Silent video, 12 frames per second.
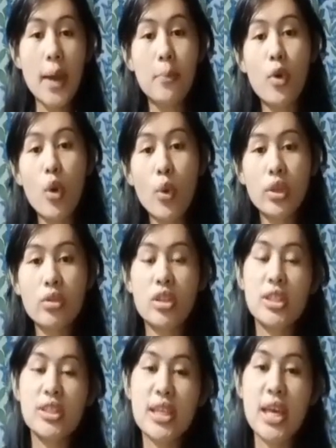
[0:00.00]
going to
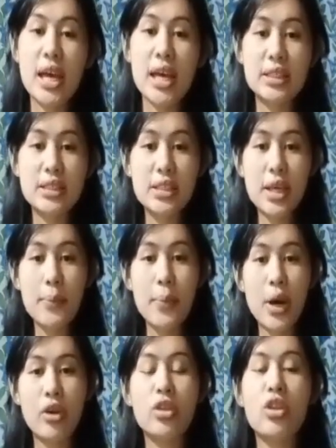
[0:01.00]
discuss
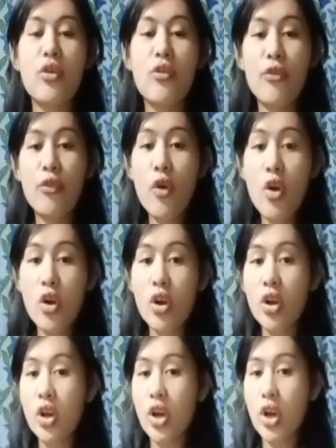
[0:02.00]
about the
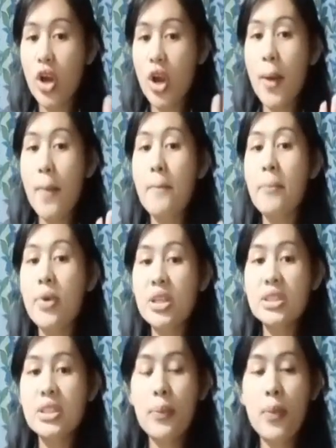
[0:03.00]
four
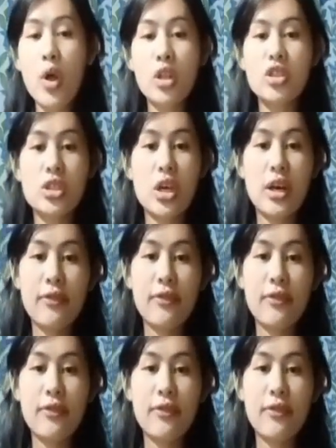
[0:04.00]
principles of